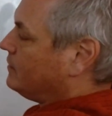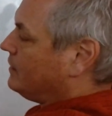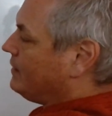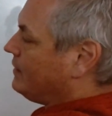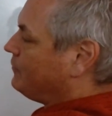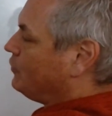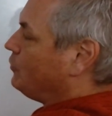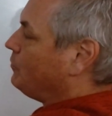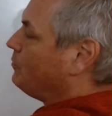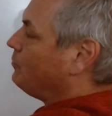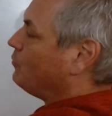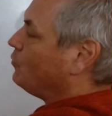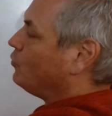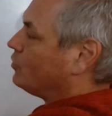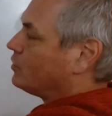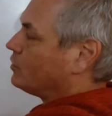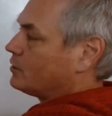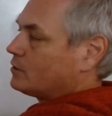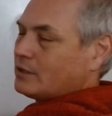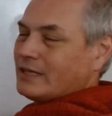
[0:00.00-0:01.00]
even
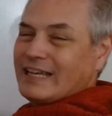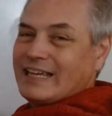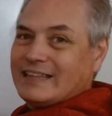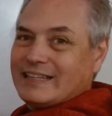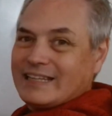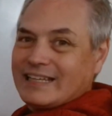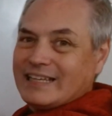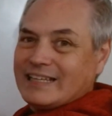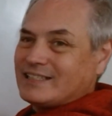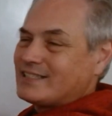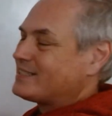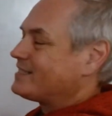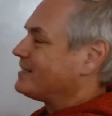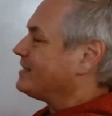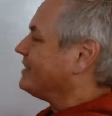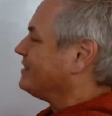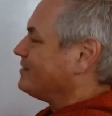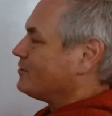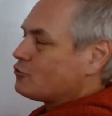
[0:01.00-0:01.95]
more in the inside.